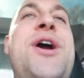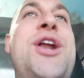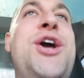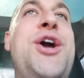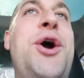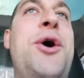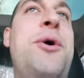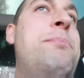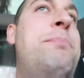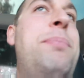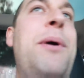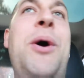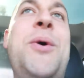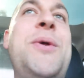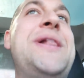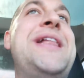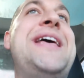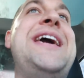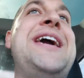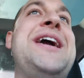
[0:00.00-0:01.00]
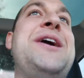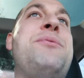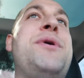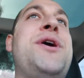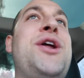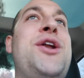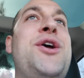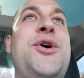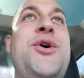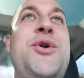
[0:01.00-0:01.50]
gonna go bowling, we're
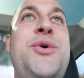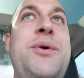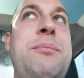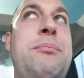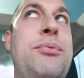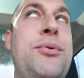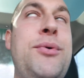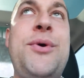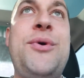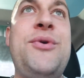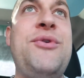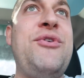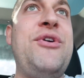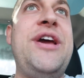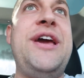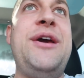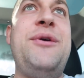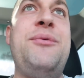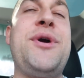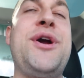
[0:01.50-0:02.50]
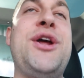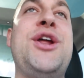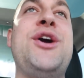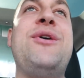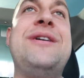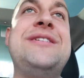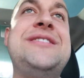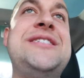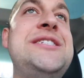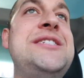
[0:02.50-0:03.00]
gonna go to a brewery, we're gonna
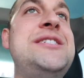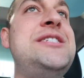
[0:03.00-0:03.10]
go out to